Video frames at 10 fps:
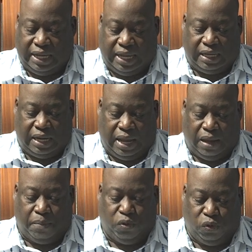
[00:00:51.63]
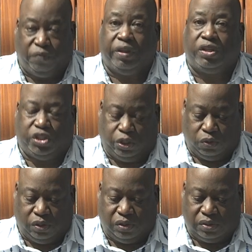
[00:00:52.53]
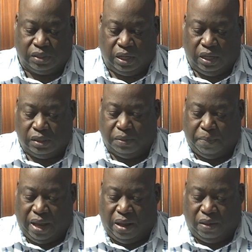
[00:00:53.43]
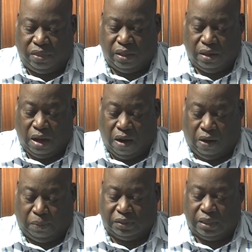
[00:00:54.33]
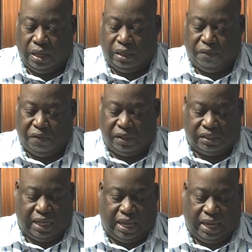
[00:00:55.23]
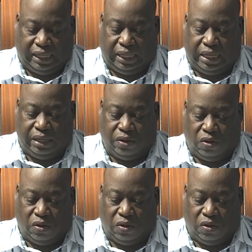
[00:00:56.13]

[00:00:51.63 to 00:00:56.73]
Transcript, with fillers: dead now, moved their shoulders to mouth harps. The fence they had leaned